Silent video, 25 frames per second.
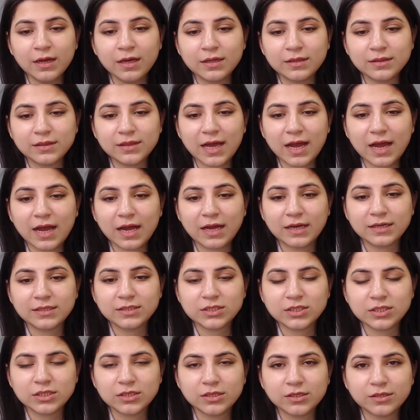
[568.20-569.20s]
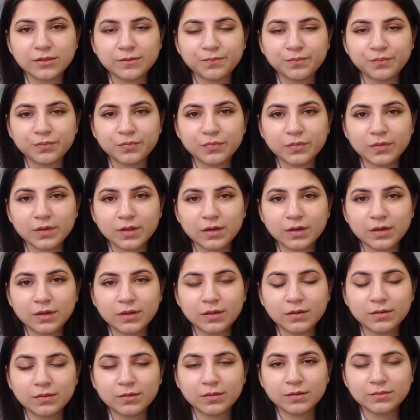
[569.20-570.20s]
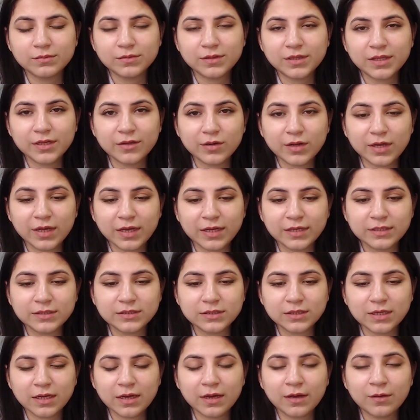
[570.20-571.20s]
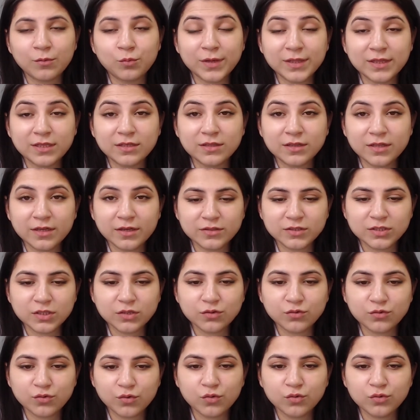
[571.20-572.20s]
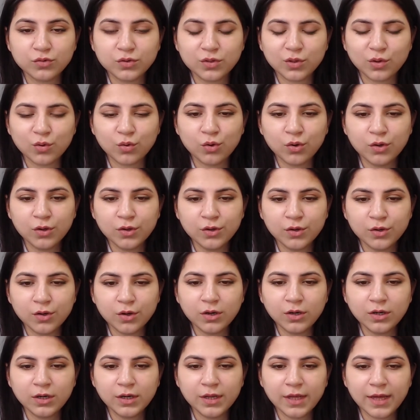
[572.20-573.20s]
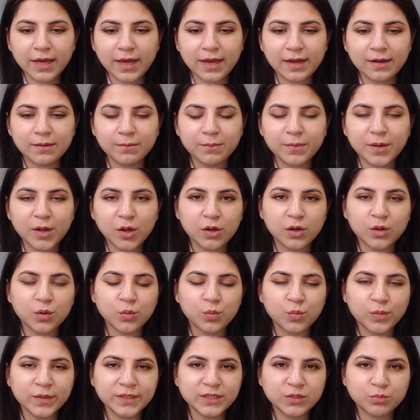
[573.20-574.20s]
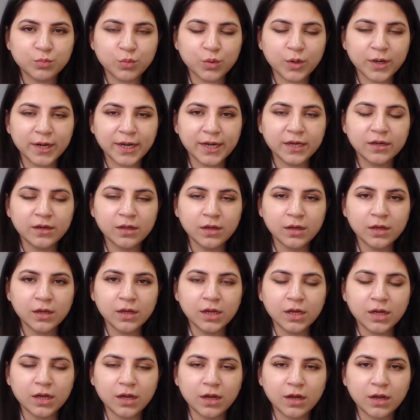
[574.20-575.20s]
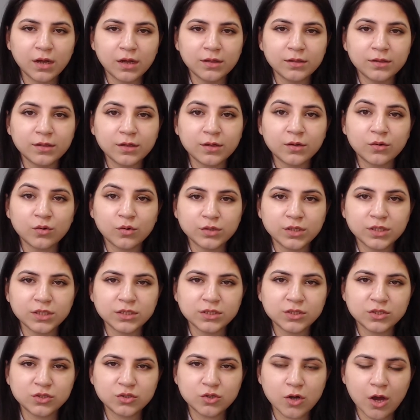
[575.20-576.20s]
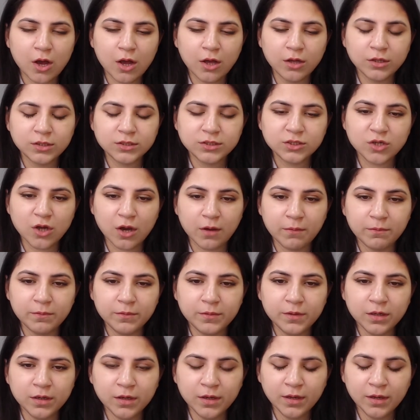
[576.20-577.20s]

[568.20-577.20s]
that there is whether there is a growth or not, and beyond which point the growth is stopped.